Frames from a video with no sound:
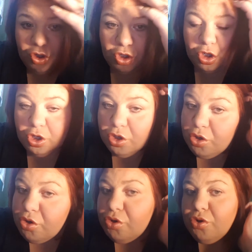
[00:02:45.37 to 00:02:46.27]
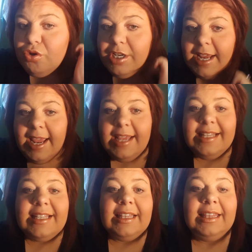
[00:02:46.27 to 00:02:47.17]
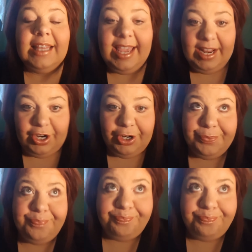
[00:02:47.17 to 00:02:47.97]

2 days later.